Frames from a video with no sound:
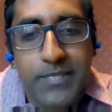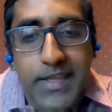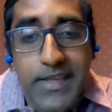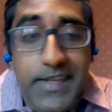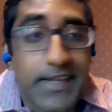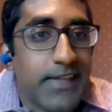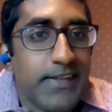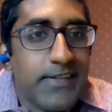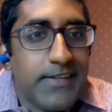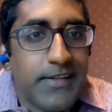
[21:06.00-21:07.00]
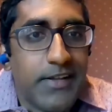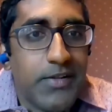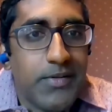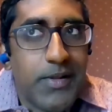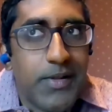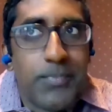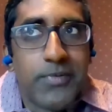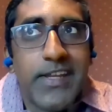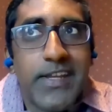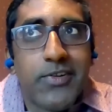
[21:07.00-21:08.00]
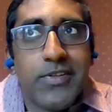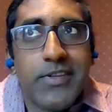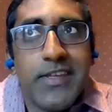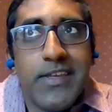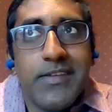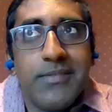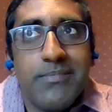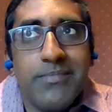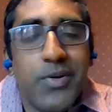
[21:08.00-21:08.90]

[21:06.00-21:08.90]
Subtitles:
And I'll particularly